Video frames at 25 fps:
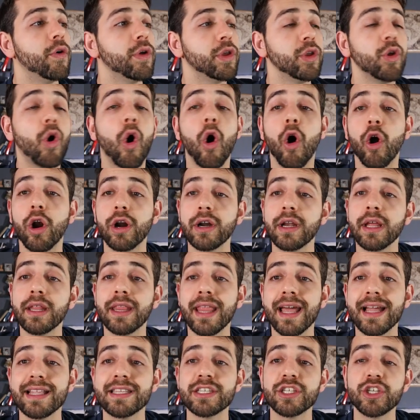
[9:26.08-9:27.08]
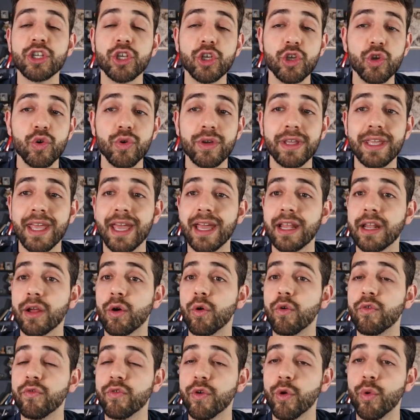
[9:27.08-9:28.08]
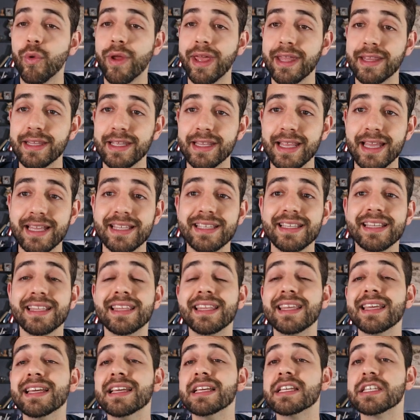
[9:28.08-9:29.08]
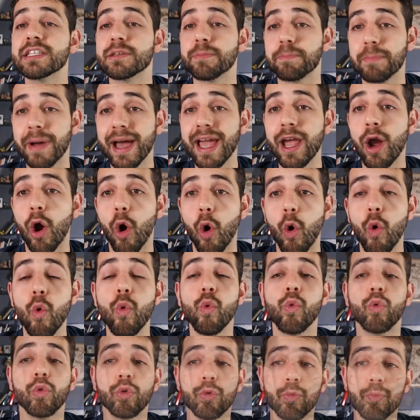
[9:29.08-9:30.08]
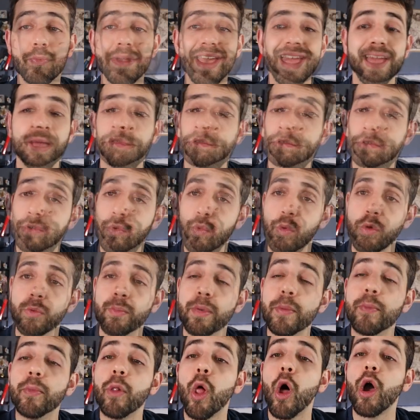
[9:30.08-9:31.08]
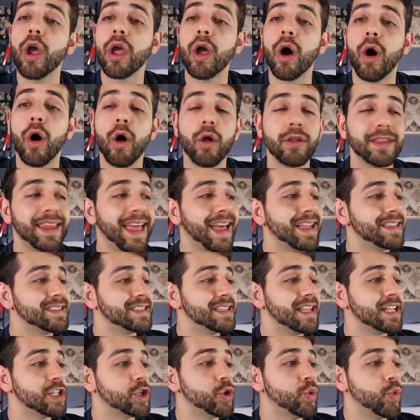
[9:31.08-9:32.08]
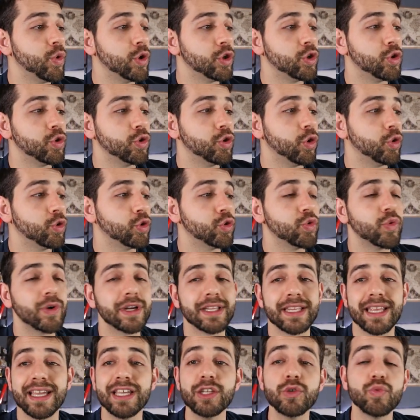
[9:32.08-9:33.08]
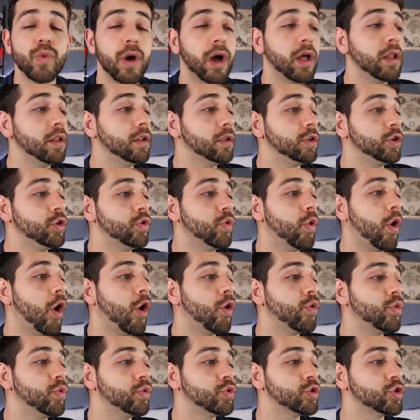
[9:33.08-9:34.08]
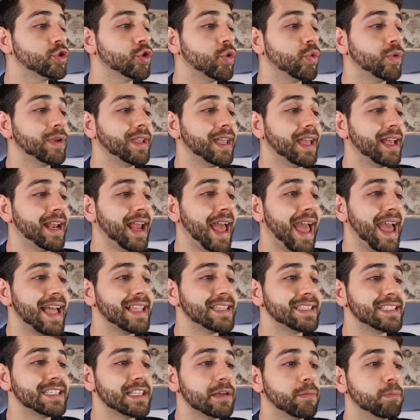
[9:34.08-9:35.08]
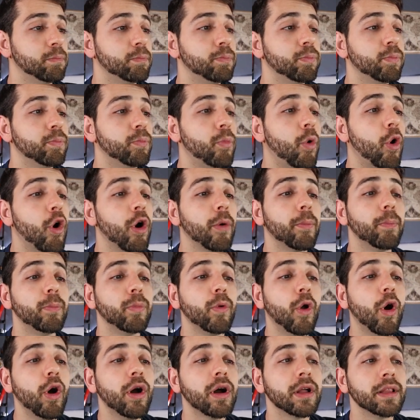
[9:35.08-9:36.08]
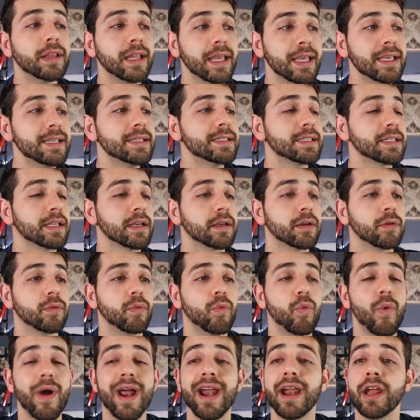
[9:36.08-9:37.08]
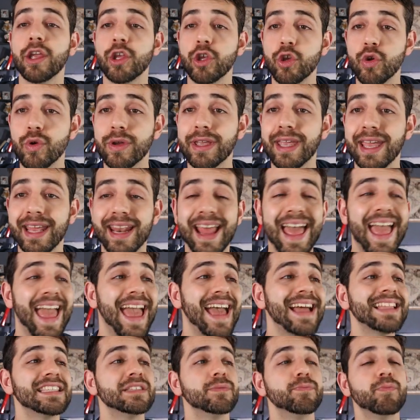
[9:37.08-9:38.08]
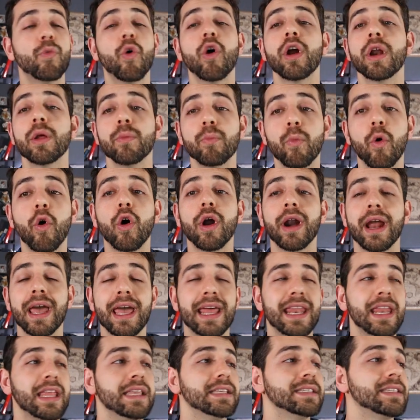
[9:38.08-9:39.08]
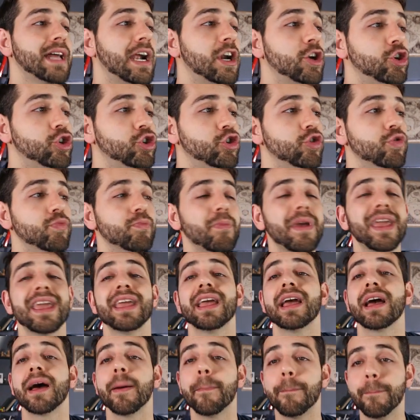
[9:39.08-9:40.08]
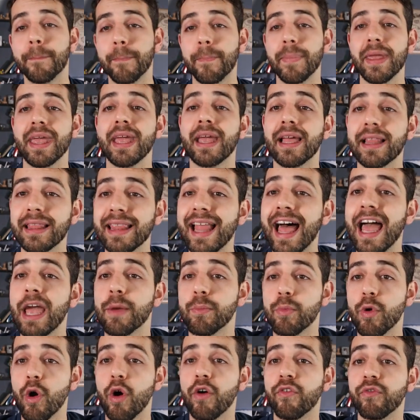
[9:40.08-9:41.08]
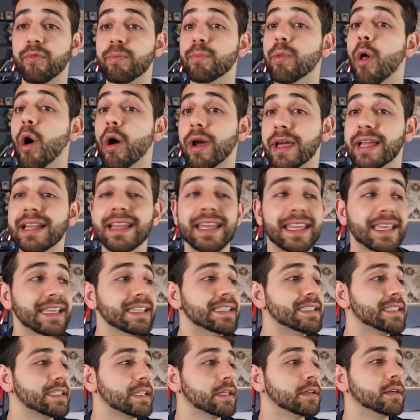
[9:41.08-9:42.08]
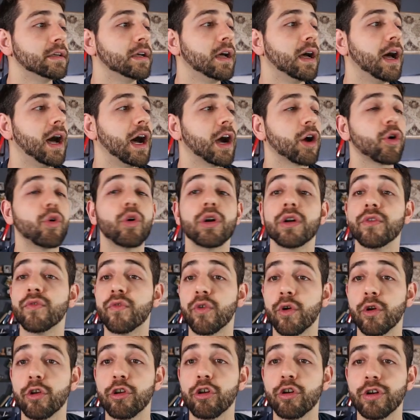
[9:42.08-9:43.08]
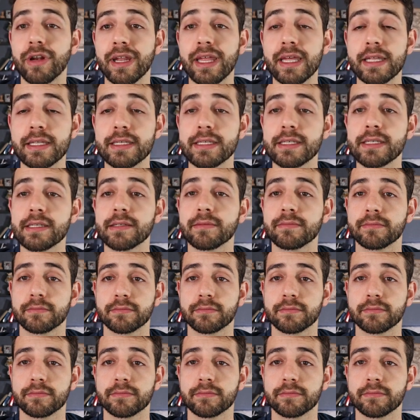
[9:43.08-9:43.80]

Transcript: in order that you can configure that this PiHole will be block all the ads that you don't want. As well, you also can add some more block list where you can add more and more and start to make a big library of block list according for your needs.